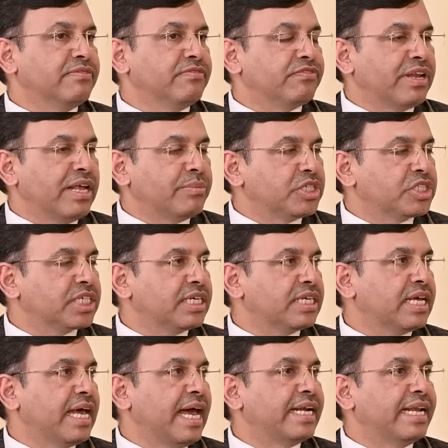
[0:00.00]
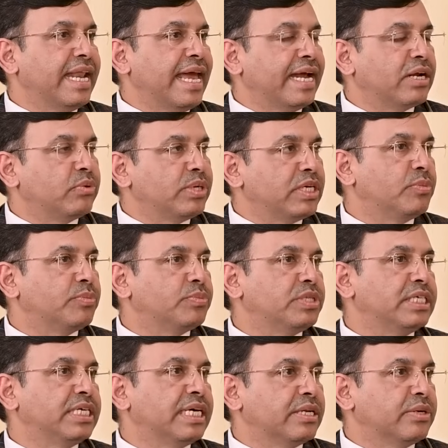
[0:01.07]
inflammation and narrowing of
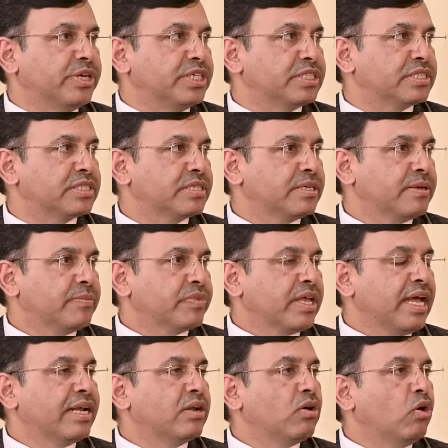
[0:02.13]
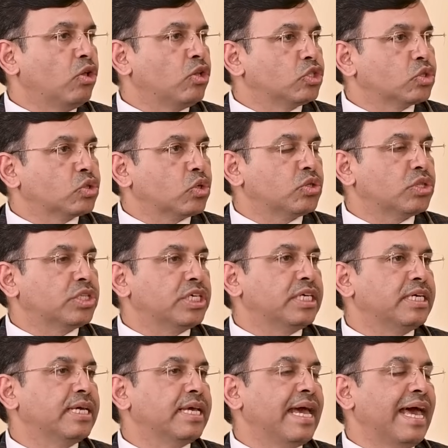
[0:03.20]
the airways and also
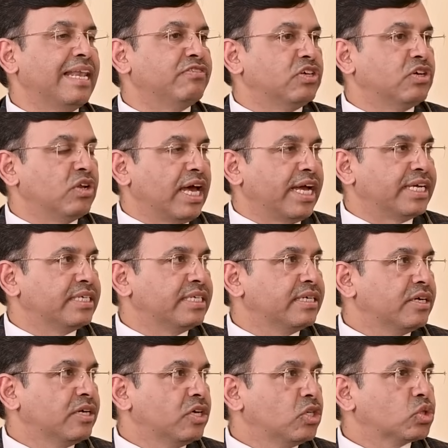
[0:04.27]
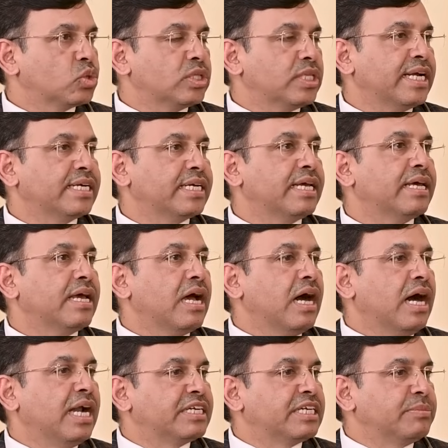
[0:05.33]
the alveoli so that
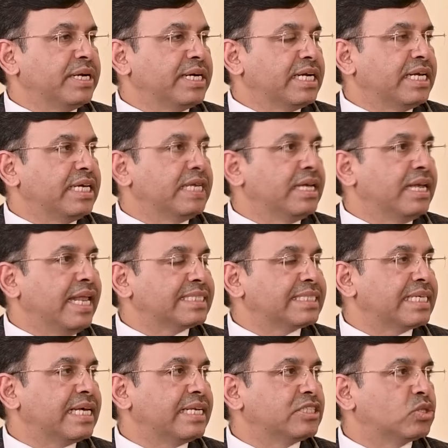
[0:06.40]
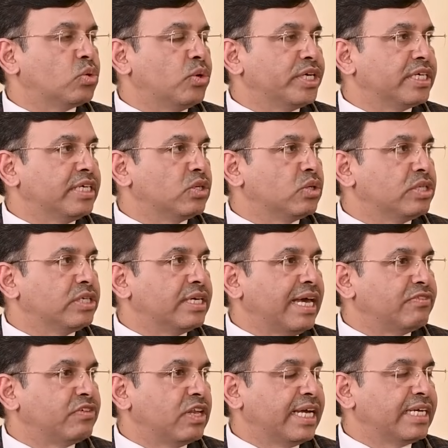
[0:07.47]
Ultimately, less air is going into the
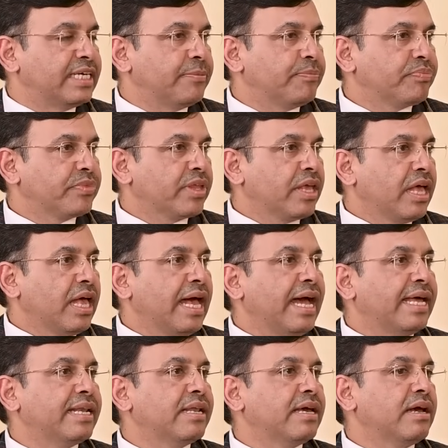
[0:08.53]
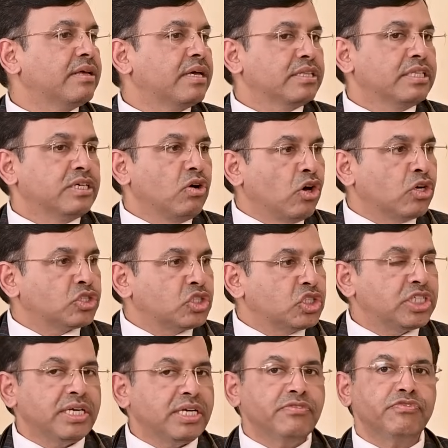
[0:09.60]
alveoli and the
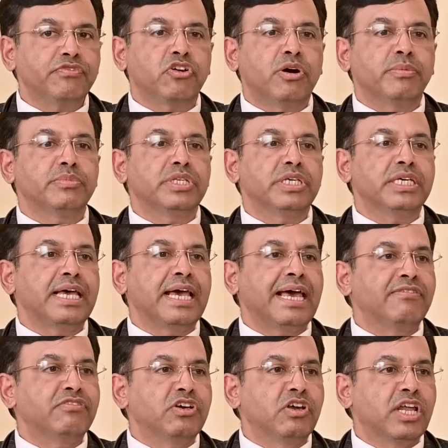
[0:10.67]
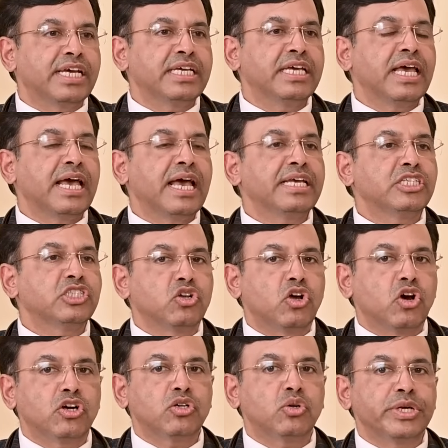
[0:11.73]
oxygen from the alveoli is
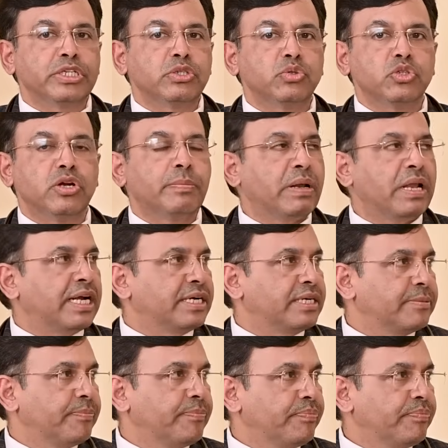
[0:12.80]
not going to your blood.